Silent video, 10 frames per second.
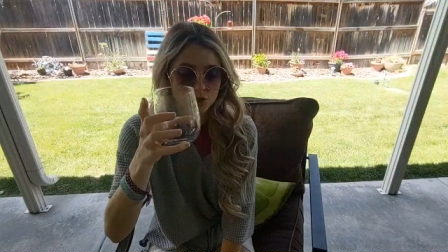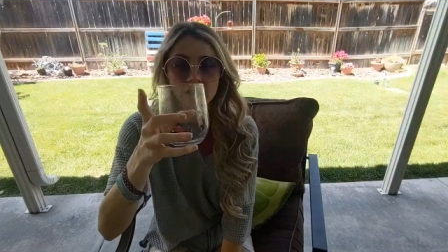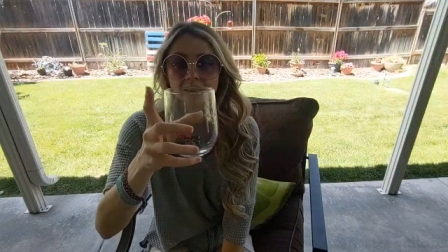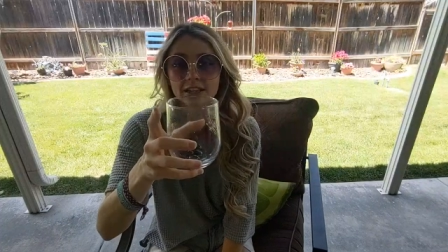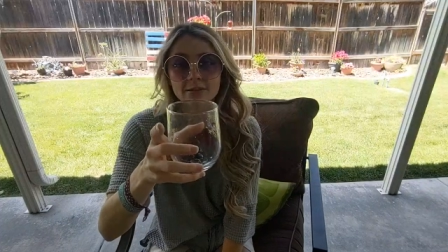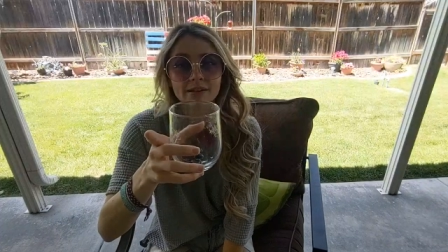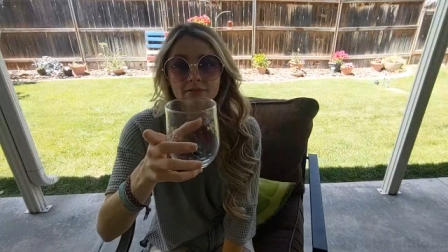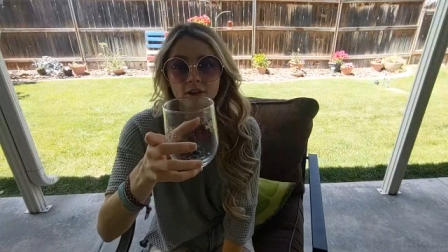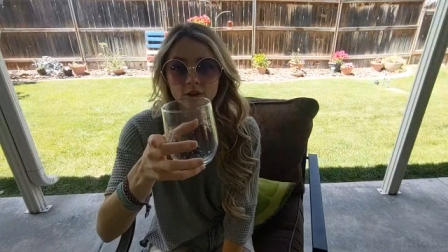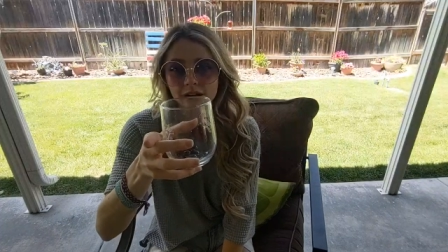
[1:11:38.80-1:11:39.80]
Sorry, that's my
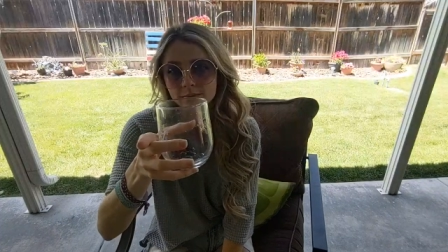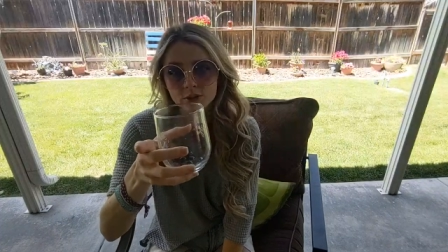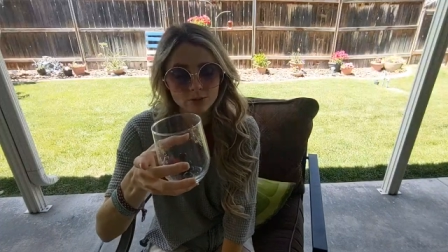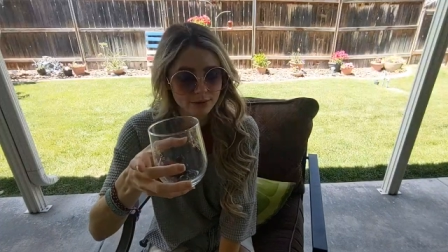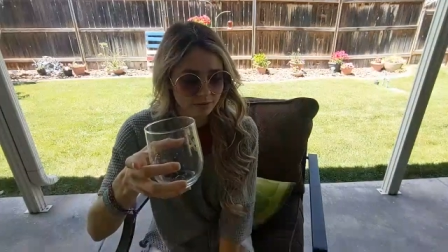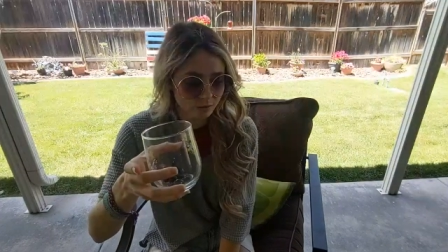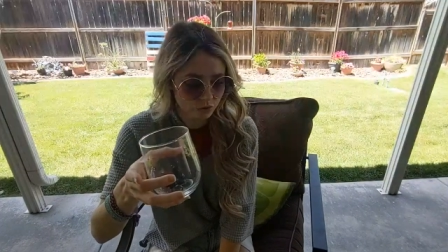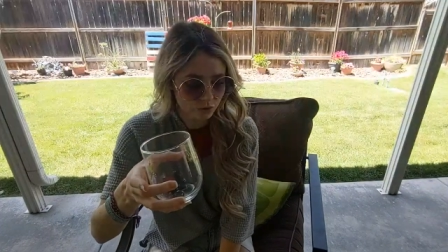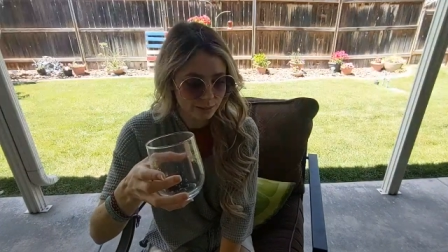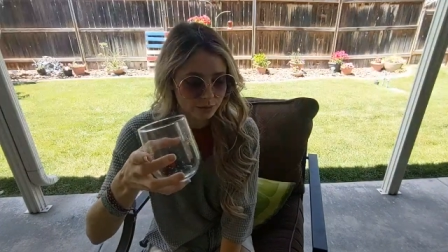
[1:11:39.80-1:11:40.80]
phone. I'm using my
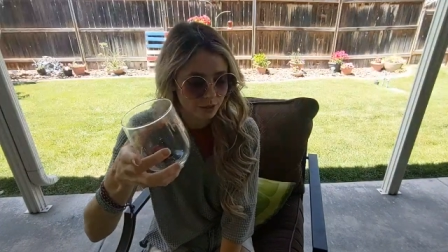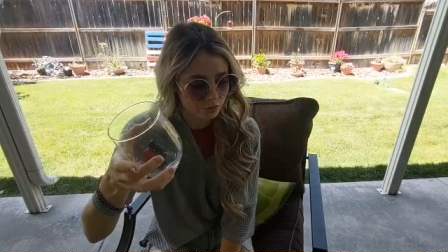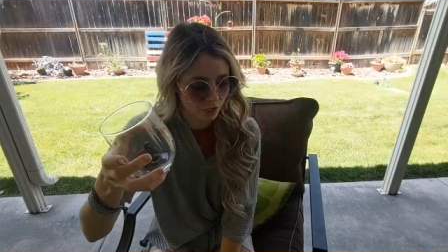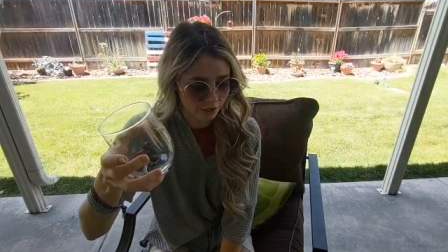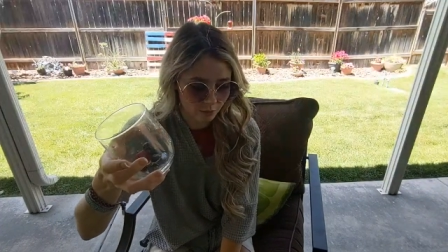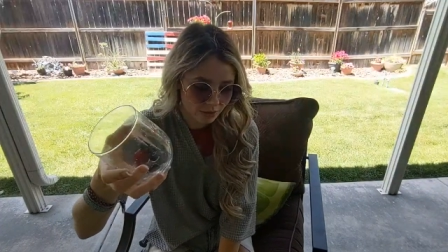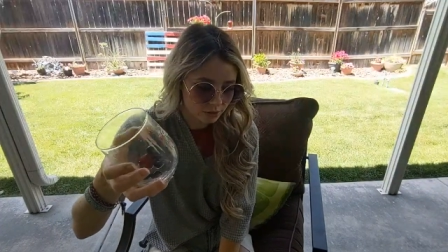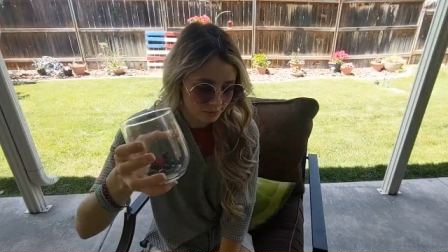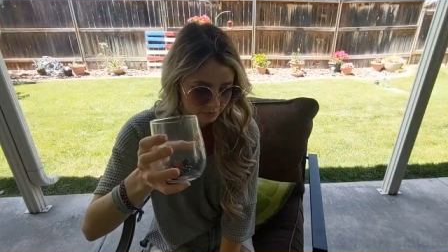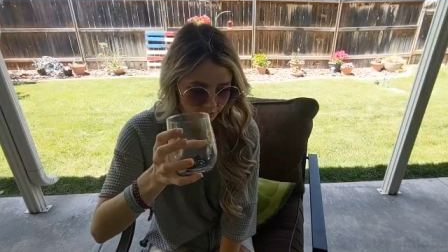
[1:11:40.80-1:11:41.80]
phone to stream, so I was checking the
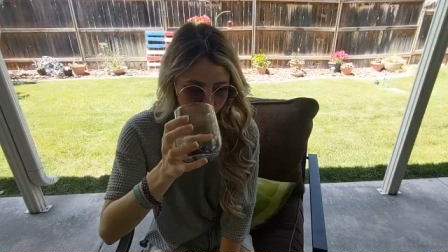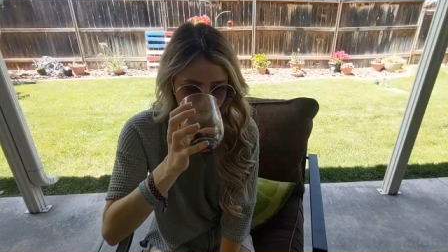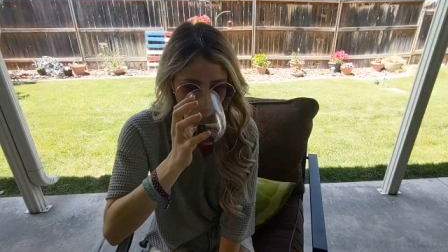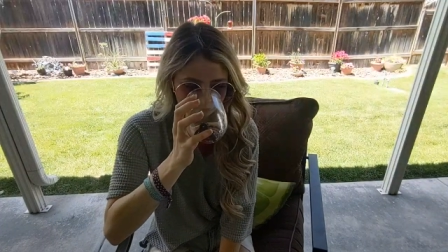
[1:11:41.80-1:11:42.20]
weather on my phone.